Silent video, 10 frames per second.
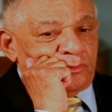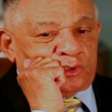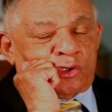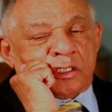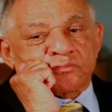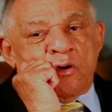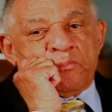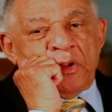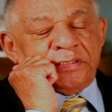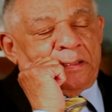"George won't
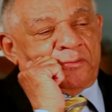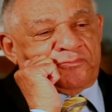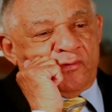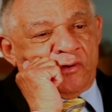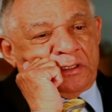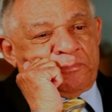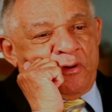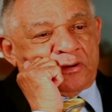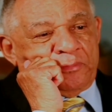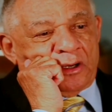play number 4 in the
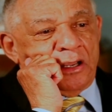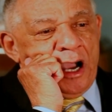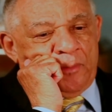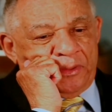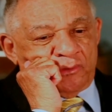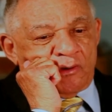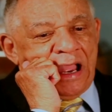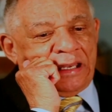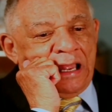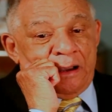polka book." "I'll be
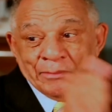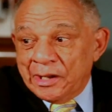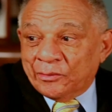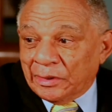right up."